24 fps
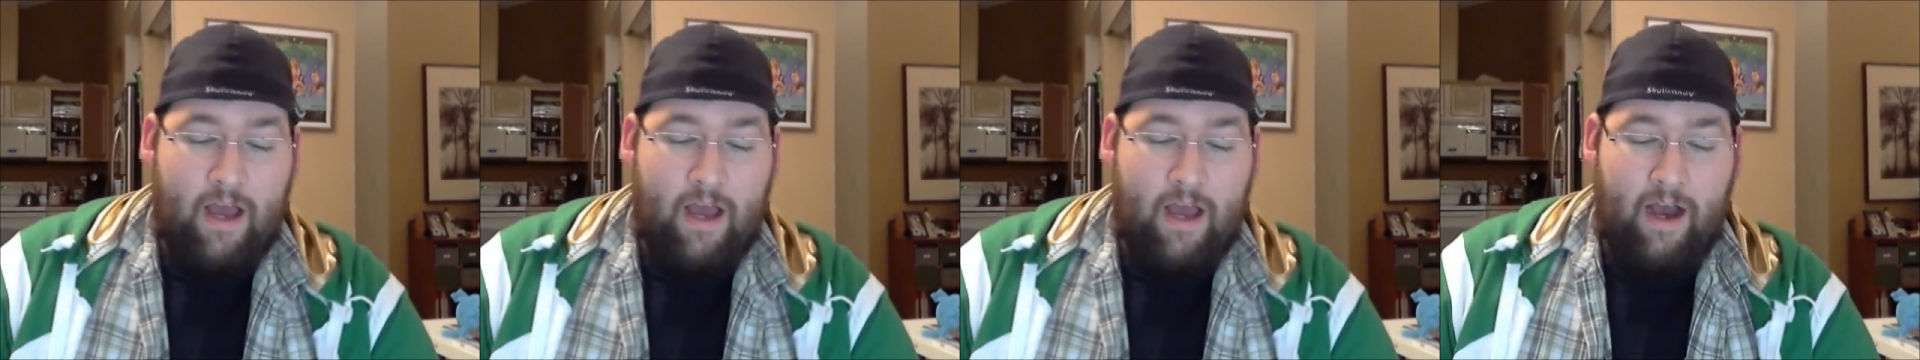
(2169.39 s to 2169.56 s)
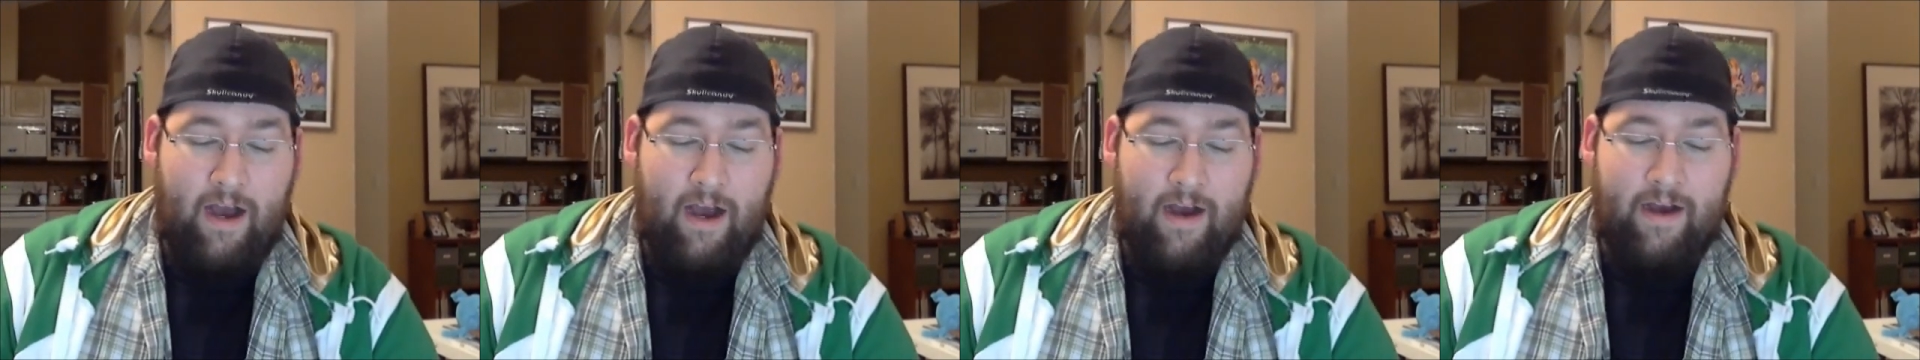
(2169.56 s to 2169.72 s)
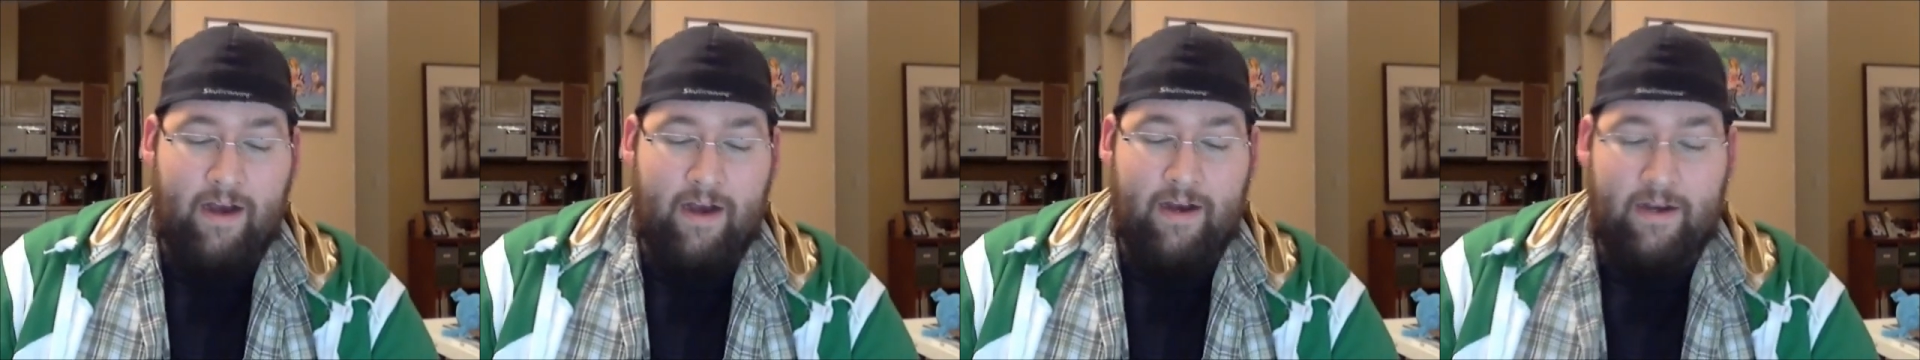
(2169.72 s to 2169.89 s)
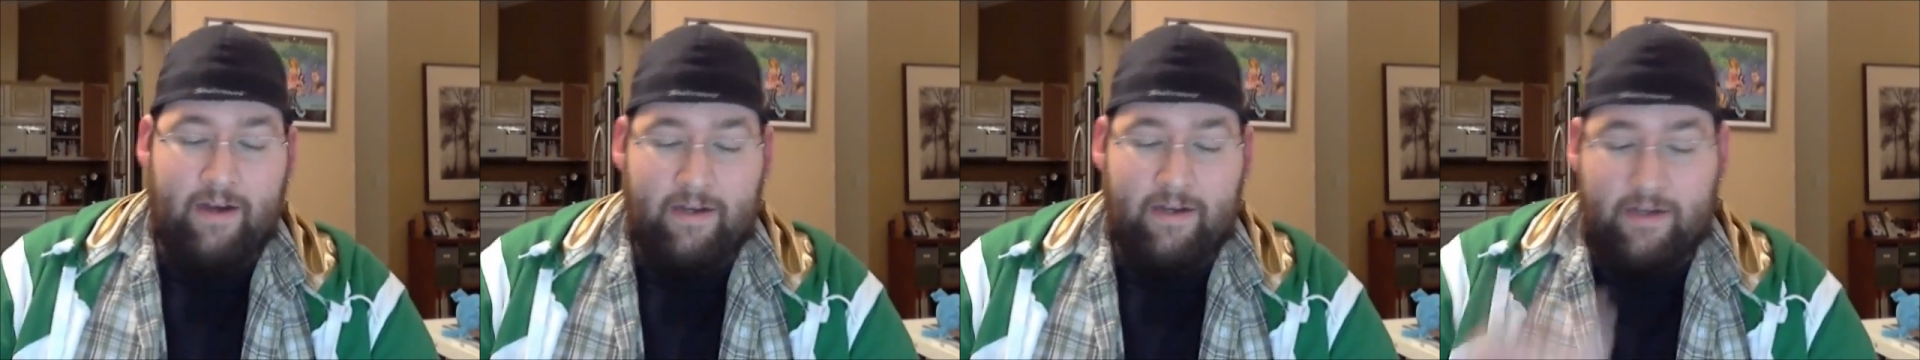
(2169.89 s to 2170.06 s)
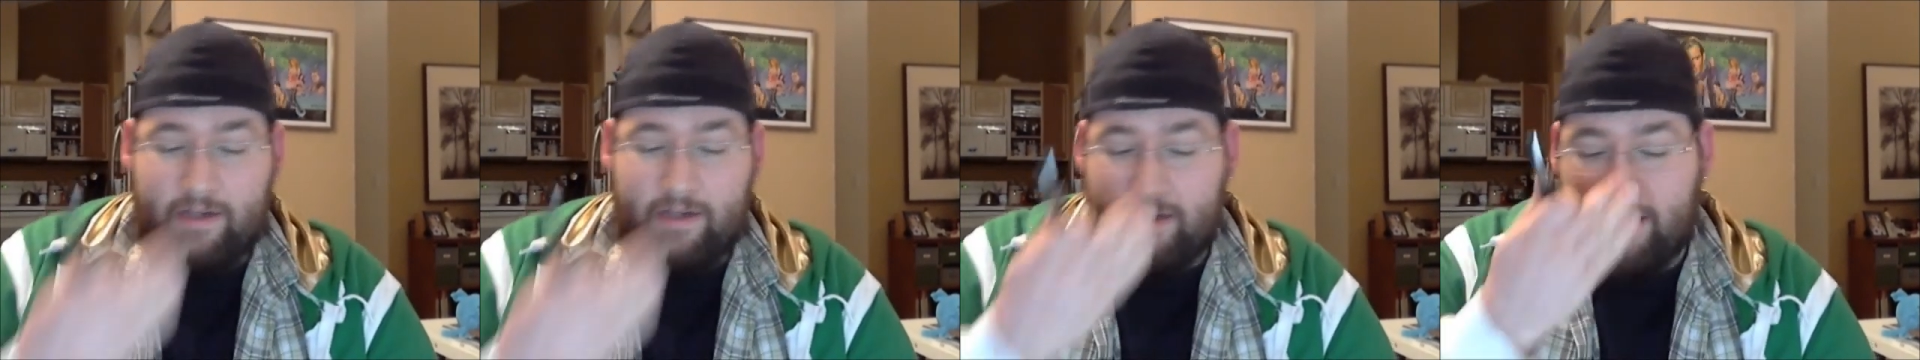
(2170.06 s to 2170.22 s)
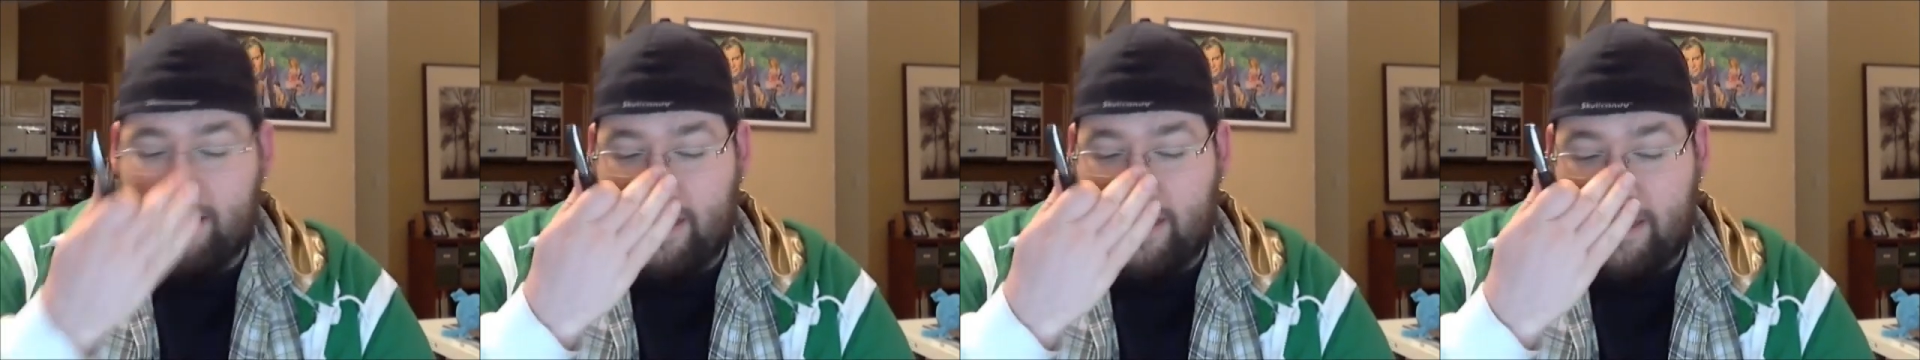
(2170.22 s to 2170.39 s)

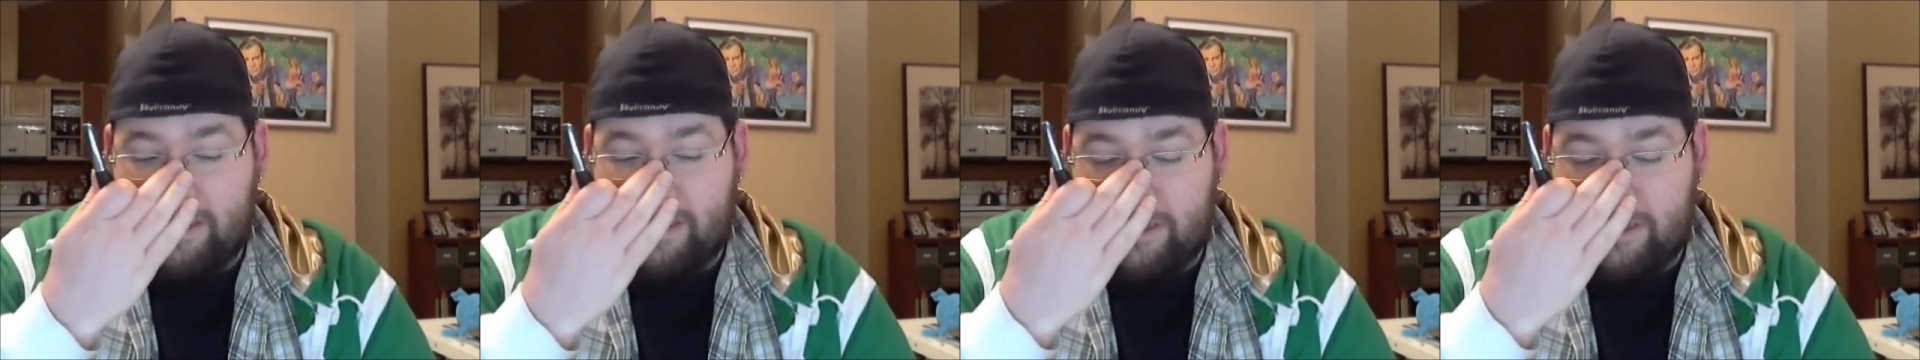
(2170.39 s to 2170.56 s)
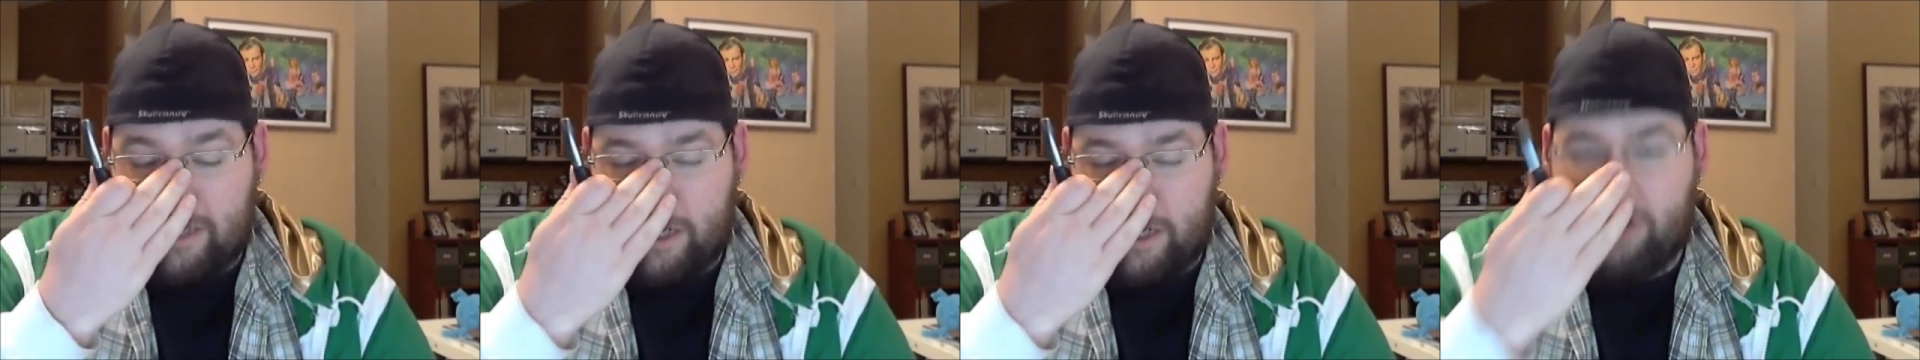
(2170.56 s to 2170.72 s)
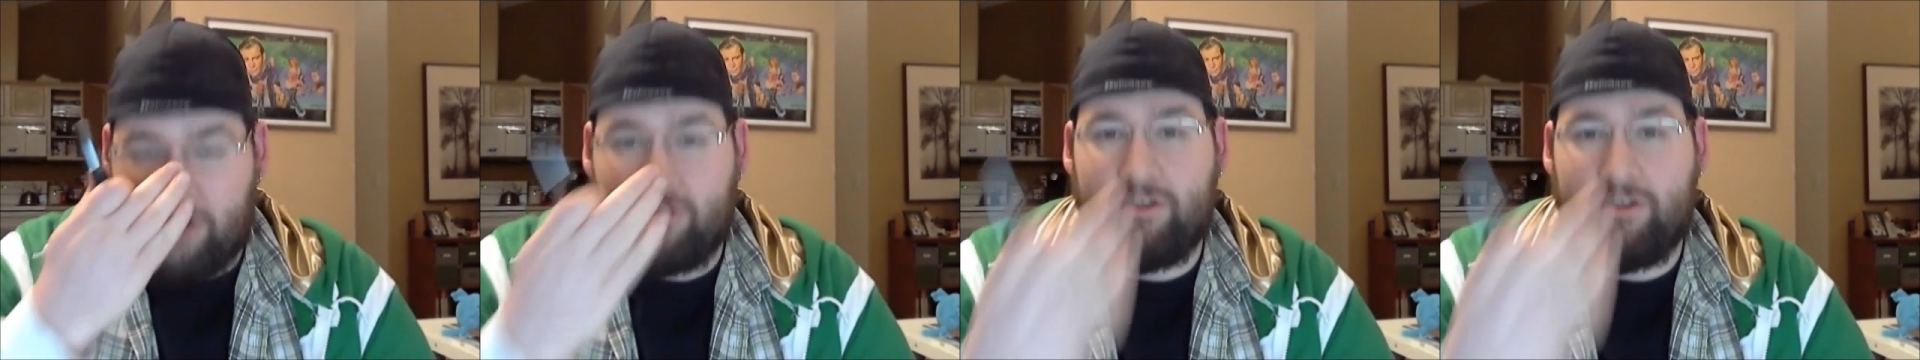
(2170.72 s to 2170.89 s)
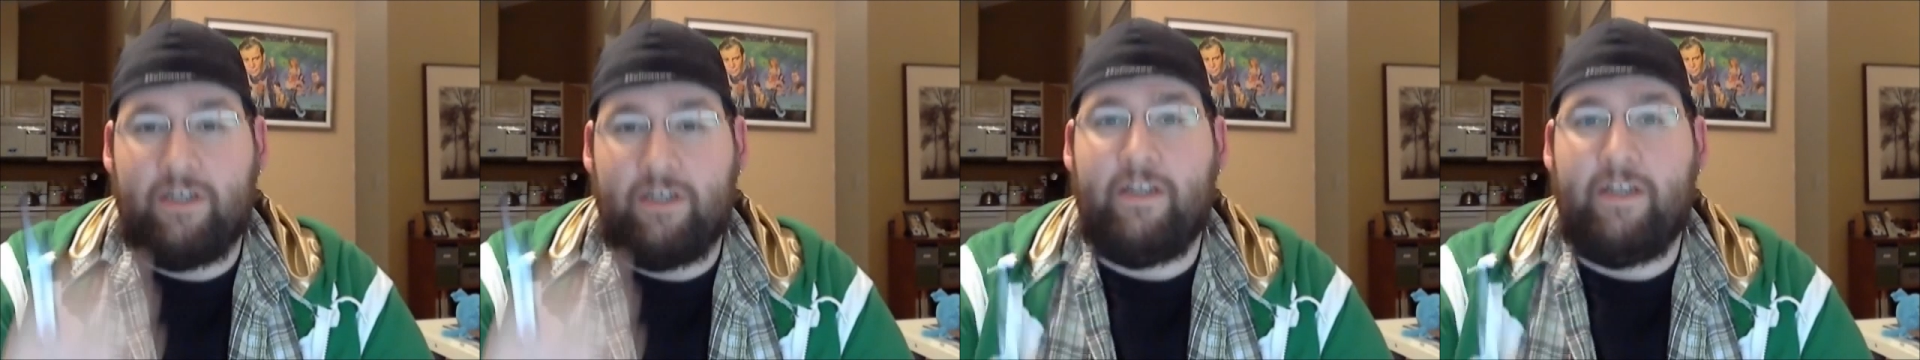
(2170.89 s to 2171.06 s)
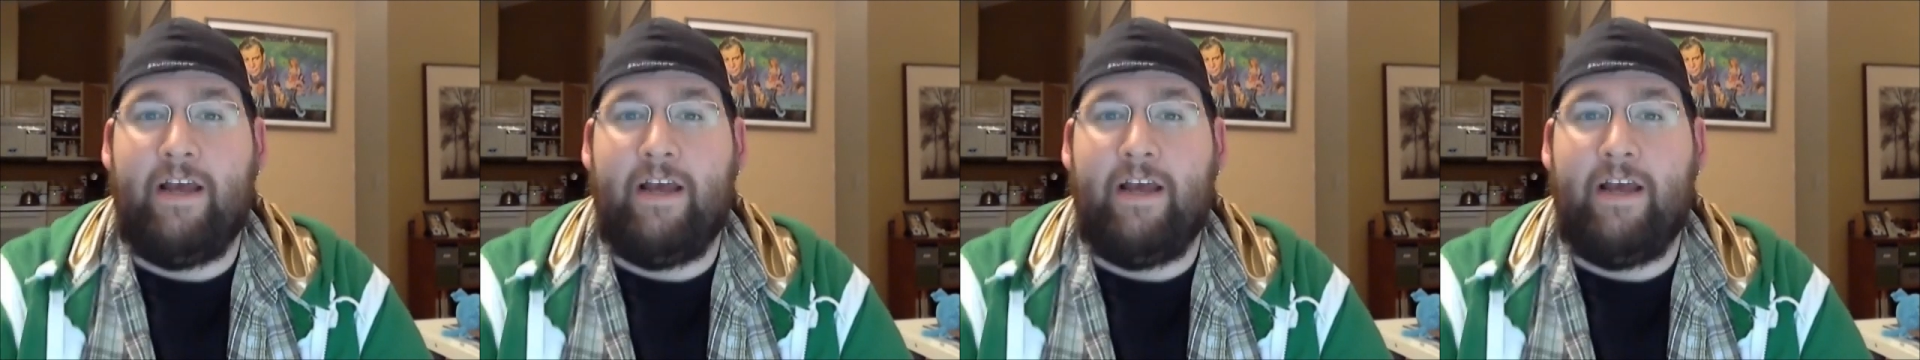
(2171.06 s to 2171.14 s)
It's heralded